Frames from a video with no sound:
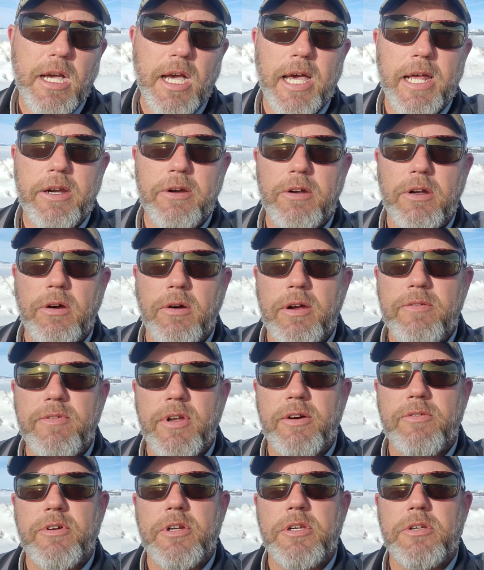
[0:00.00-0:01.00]
I don't know. I've
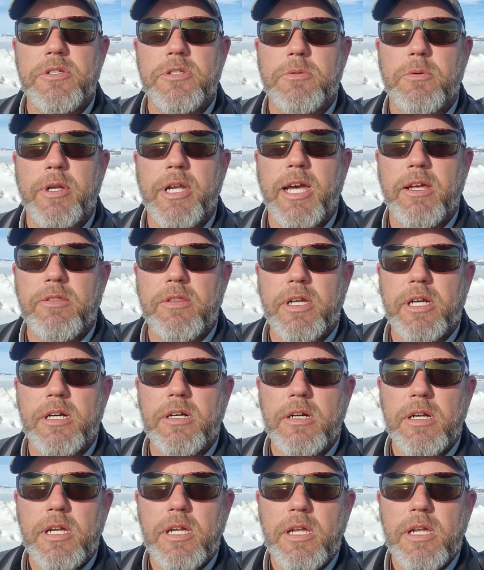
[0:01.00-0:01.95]
never used one out there.